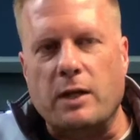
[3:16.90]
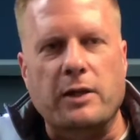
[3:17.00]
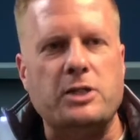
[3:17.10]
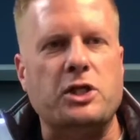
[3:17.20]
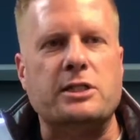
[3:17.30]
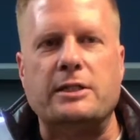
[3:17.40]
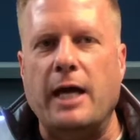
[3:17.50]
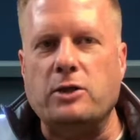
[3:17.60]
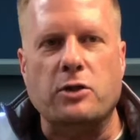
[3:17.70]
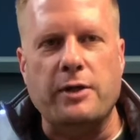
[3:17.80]
Let's just
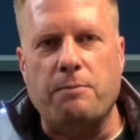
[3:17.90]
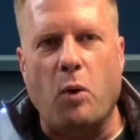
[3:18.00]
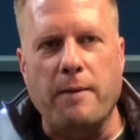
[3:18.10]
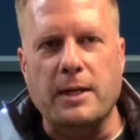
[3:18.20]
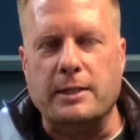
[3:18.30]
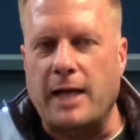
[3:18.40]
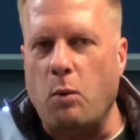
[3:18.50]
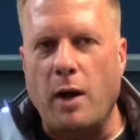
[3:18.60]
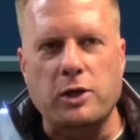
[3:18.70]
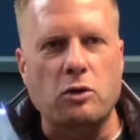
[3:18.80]
schedule the appointment, because I
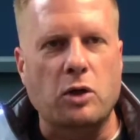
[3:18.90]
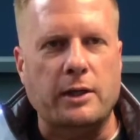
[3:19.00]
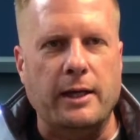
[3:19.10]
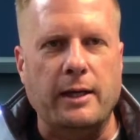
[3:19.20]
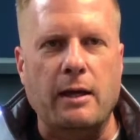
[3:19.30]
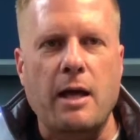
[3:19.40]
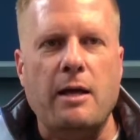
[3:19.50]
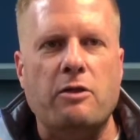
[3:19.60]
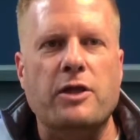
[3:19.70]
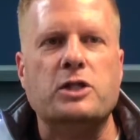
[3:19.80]
want you looking
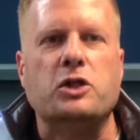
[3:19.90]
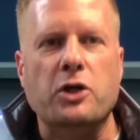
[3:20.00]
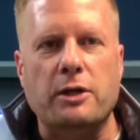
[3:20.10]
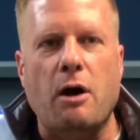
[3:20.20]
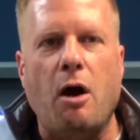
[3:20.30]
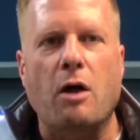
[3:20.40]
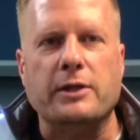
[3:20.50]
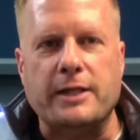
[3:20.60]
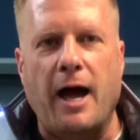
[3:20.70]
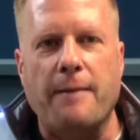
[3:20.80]
this good all the
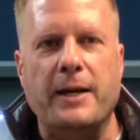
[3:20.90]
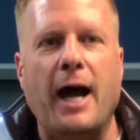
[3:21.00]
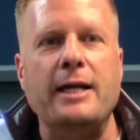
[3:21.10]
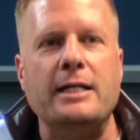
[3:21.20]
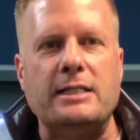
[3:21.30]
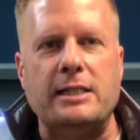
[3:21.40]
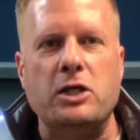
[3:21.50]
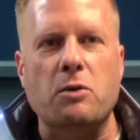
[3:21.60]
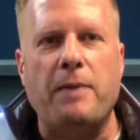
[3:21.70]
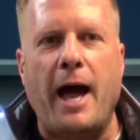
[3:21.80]
time, and I need to see
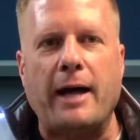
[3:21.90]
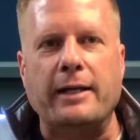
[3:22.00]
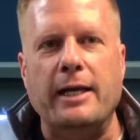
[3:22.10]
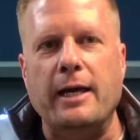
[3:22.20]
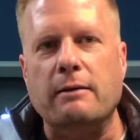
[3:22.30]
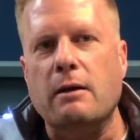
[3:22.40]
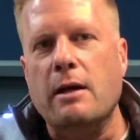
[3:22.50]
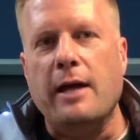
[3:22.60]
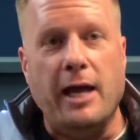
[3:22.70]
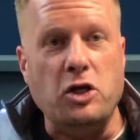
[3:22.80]
you back in,
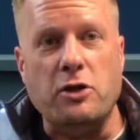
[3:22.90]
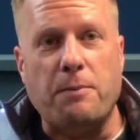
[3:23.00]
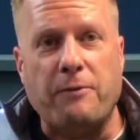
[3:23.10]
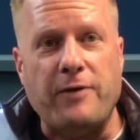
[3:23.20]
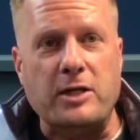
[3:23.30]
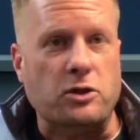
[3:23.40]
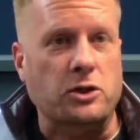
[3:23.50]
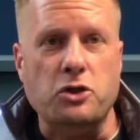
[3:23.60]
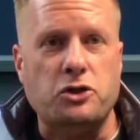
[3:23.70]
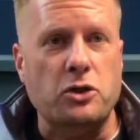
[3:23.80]
and you're the professional.
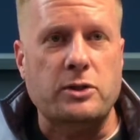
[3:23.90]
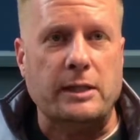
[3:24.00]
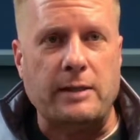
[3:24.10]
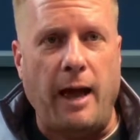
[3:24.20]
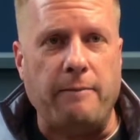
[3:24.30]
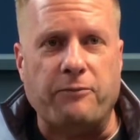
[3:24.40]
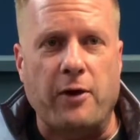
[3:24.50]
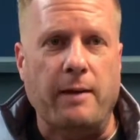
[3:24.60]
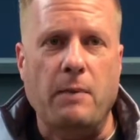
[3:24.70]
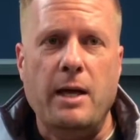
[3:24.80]
You choose the time
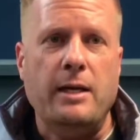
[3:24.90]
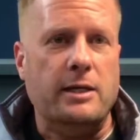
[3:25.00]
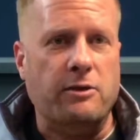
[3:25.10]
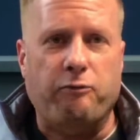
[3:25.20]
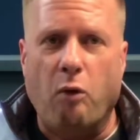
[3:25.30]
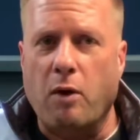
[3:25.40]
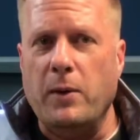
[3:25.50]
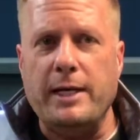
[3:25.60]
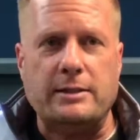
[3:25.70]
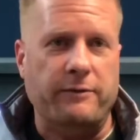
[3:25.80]
frame. Is it 4
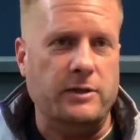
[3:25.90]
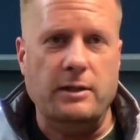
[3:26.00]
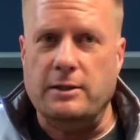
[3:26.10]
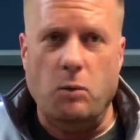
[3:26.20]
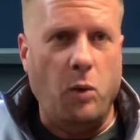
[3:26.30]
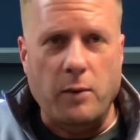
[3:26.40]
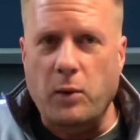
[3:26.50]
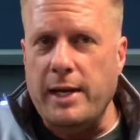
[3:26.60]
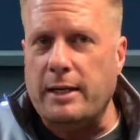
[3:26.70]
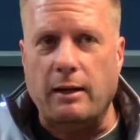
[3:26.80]
weeks? Is it 1
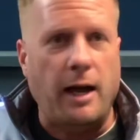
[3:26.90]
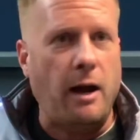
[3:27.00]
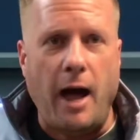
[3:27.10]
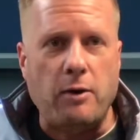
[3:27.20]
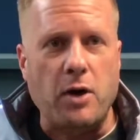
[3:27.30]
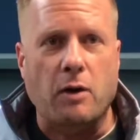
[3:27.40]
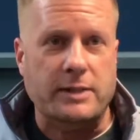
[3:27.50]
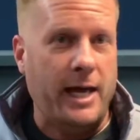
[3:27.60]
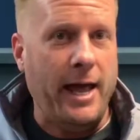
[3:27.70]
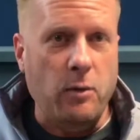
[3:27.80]
week? I don't know. Is
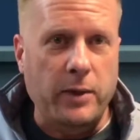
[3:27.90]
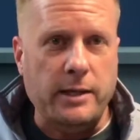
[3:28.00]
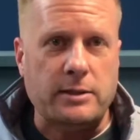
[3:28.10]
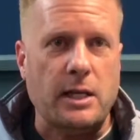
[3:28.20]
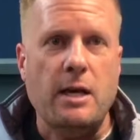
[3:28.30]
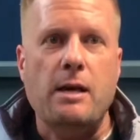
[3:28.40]
it 8 weeks?